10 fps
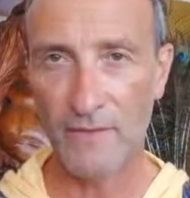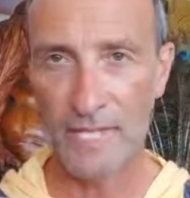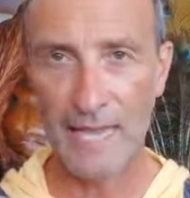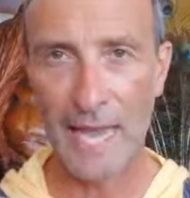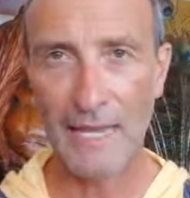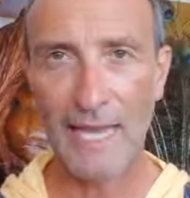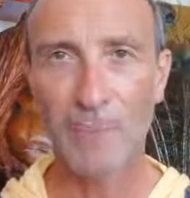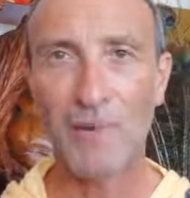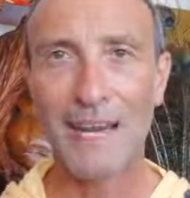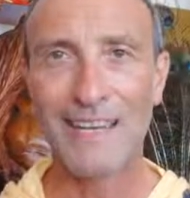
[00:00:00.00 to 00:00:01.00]
us can't
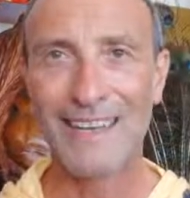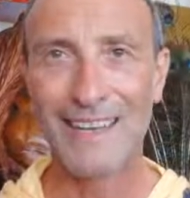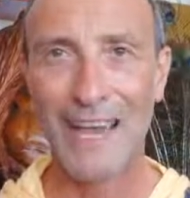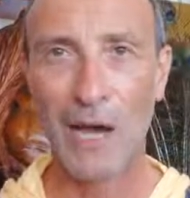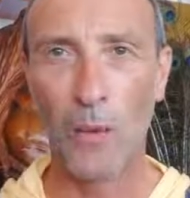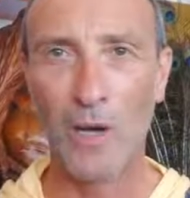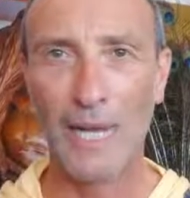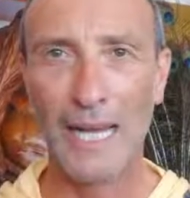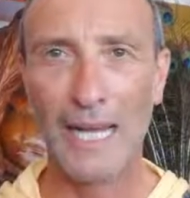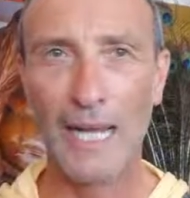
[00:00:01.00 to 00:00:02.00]
get pregnant now,
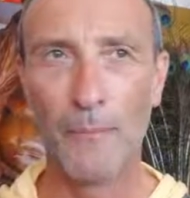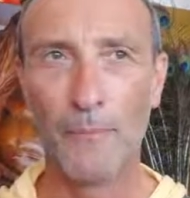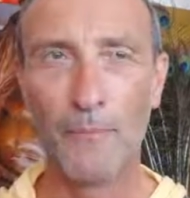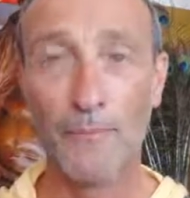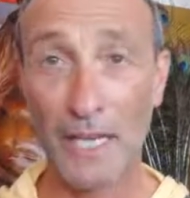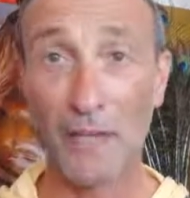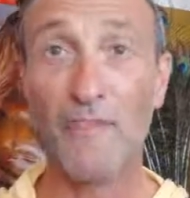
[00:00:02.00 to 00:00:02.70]
that you're